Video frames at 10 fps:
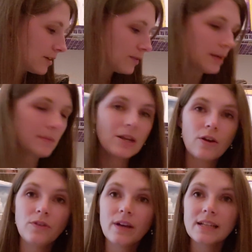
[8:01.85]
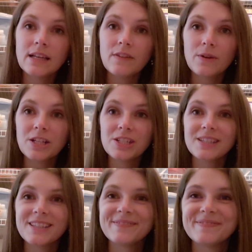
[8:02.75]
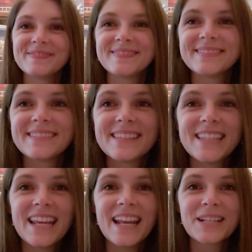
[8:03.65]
So let me know if you guys have any questions. See you